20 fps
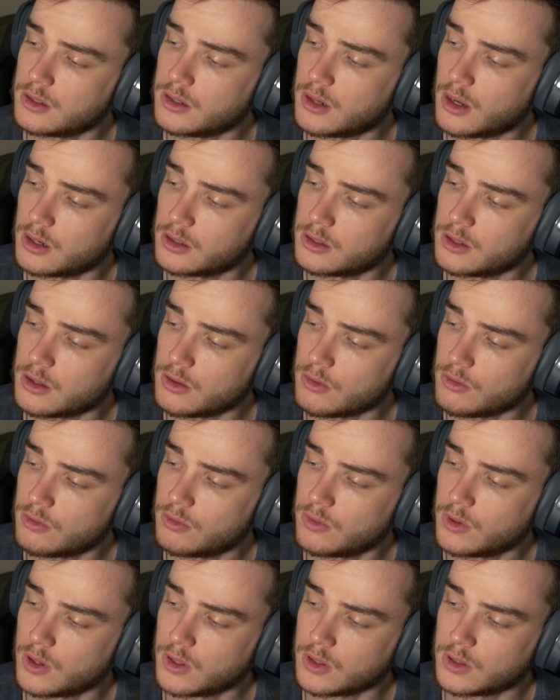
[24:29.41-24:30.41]

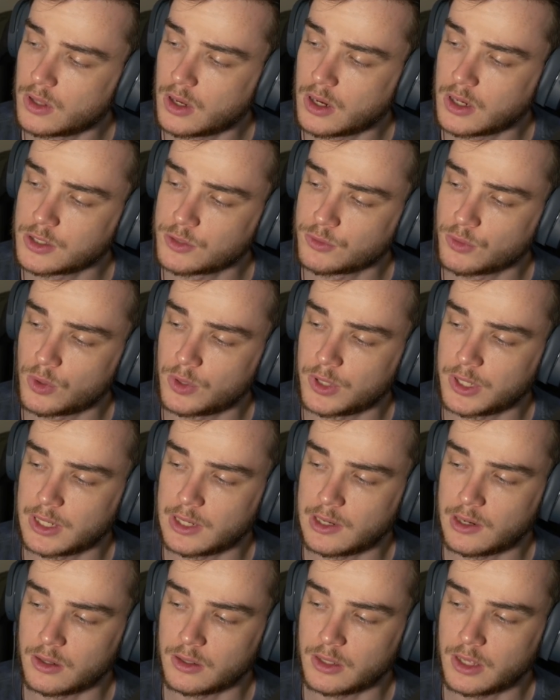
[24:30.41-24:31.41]
deductive,
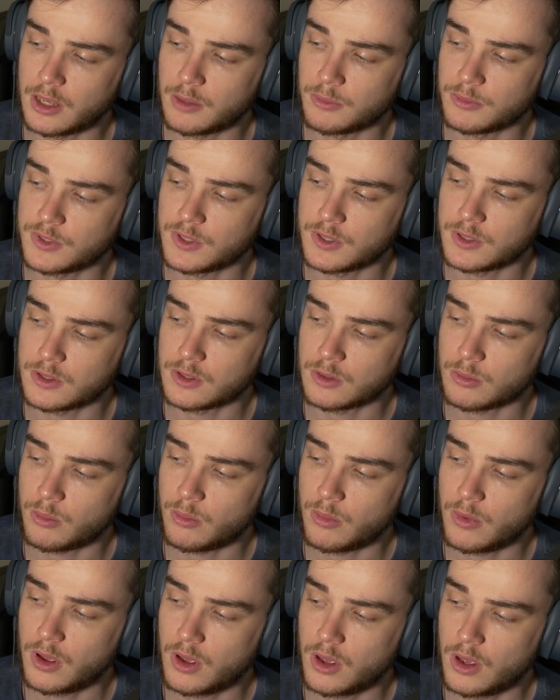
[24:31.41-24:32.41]
dice-rolling card game
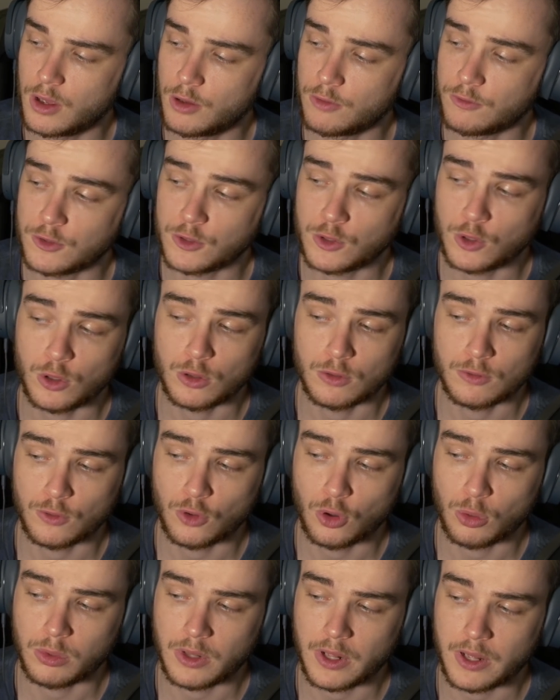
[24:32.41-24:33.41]
system for 2 to
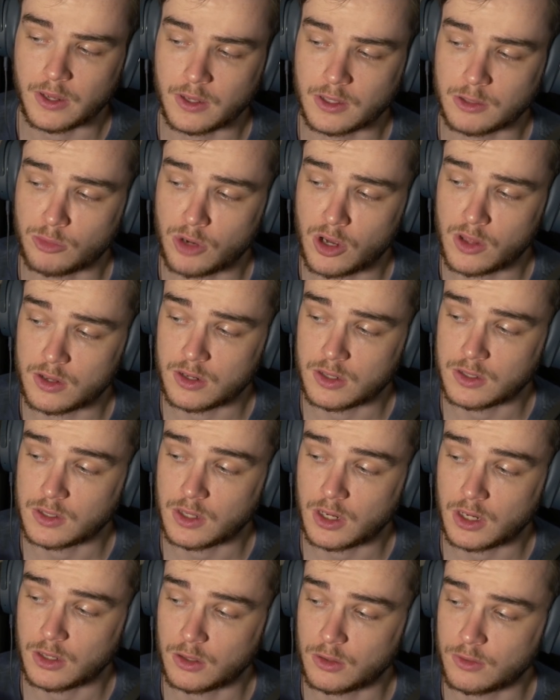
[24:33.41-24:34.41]
4 players by the
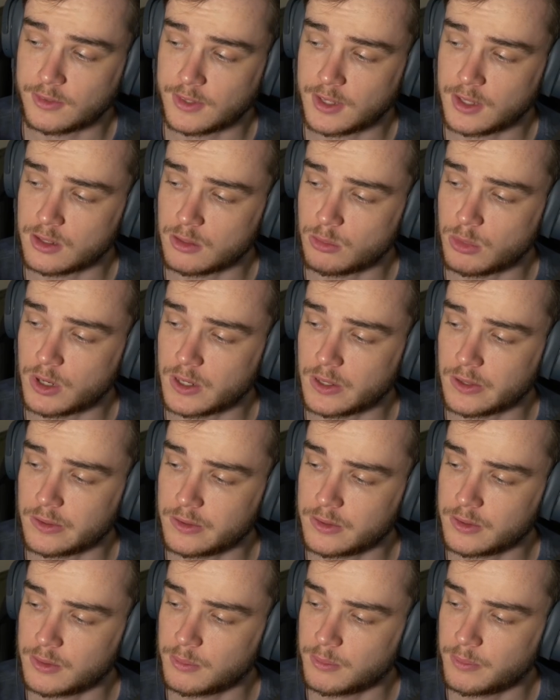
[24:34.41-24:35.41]
designer of Killer
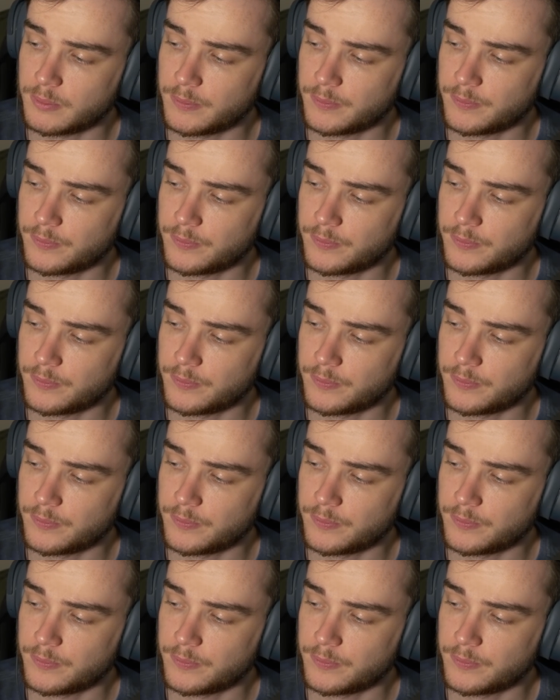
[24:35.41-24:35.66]
Bunnies.